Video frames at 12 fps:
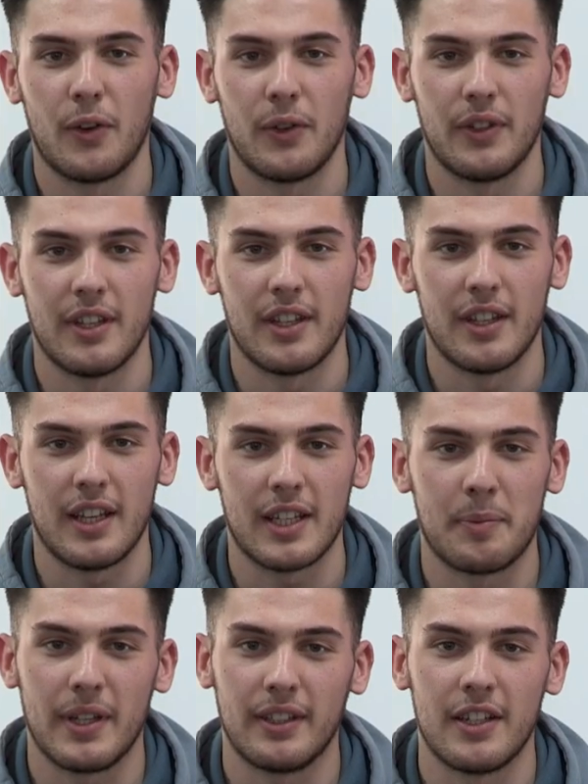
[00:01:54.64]
All the
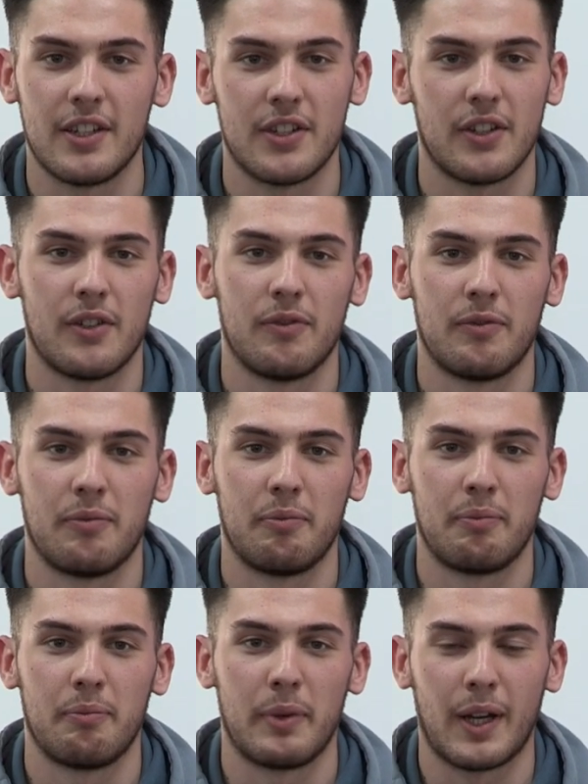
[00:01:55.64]
expectation of
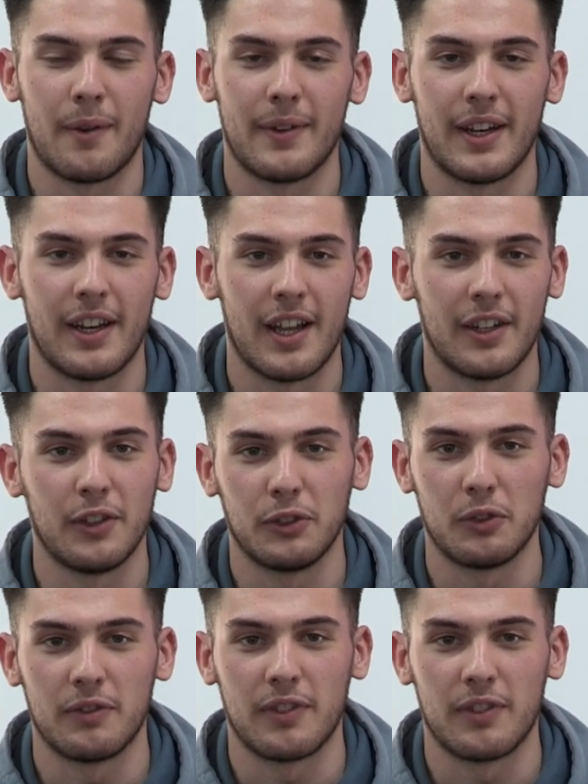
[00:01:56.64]
becoming an adult so